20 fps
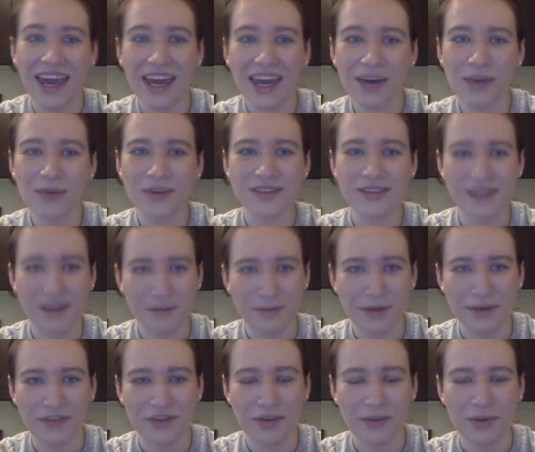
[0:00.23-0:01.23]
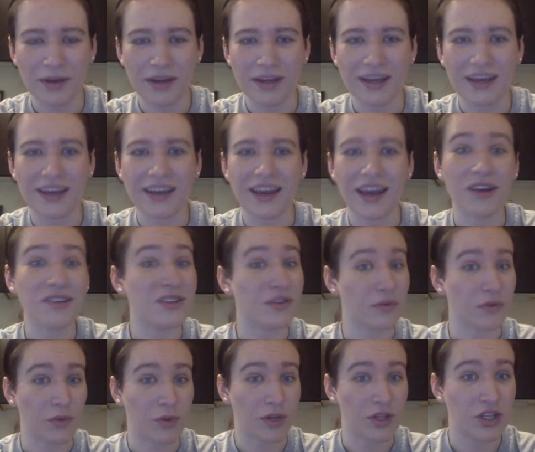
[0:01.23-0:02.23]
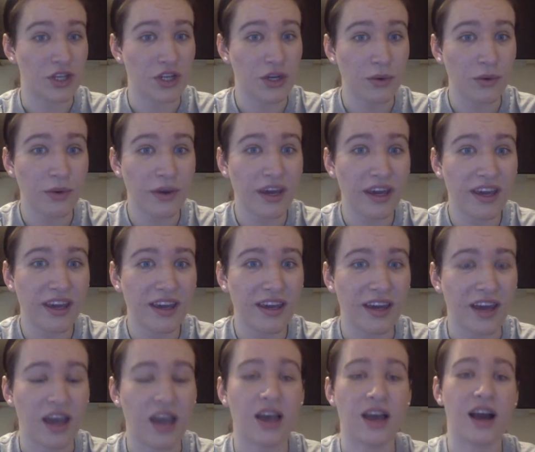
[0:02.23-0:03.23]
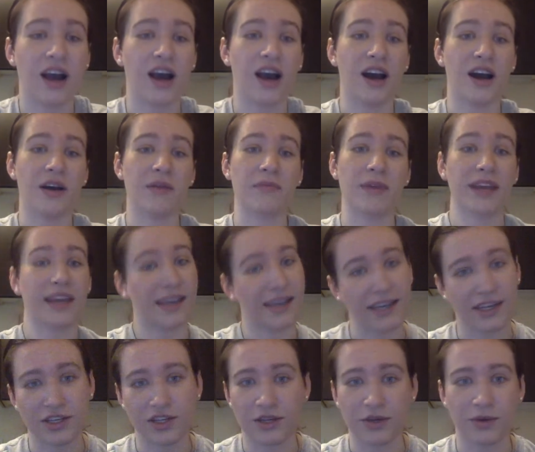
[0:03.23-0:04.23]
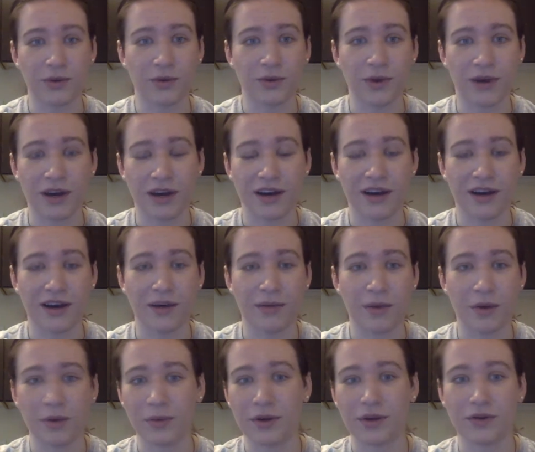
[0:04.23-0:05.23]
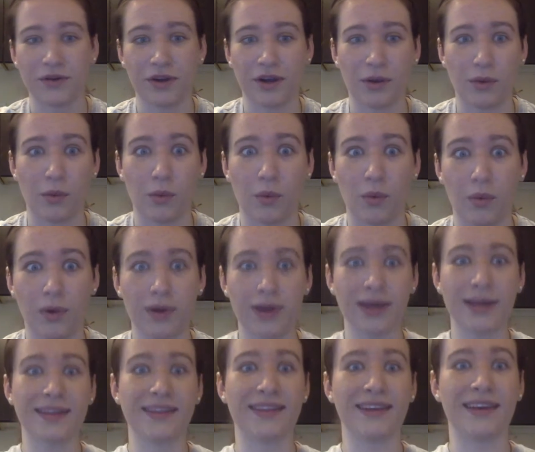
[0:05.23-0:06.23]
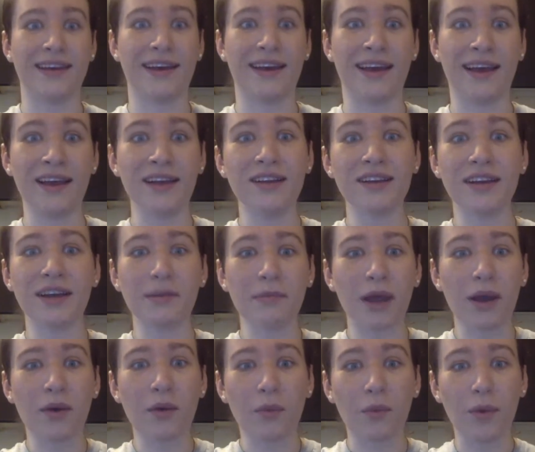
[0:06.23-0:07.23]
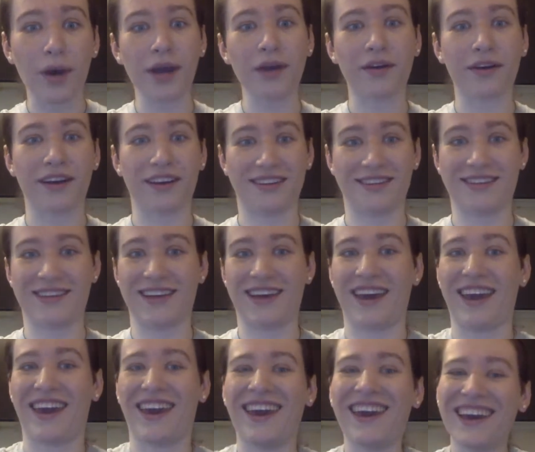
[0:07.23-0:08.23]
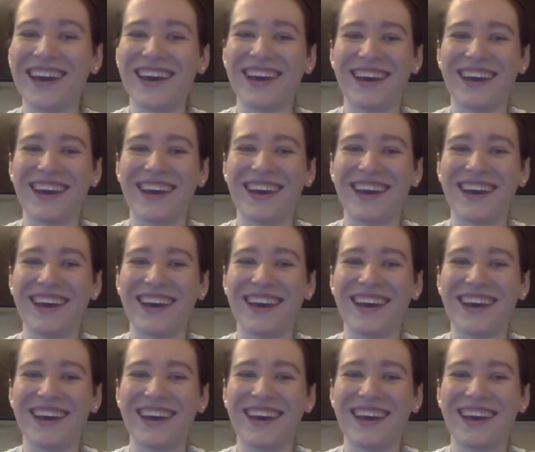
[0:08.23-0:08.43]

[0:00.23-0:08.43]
What's up everybody? How's everyone doing? In case you are wondering, what the hell am I wearing today?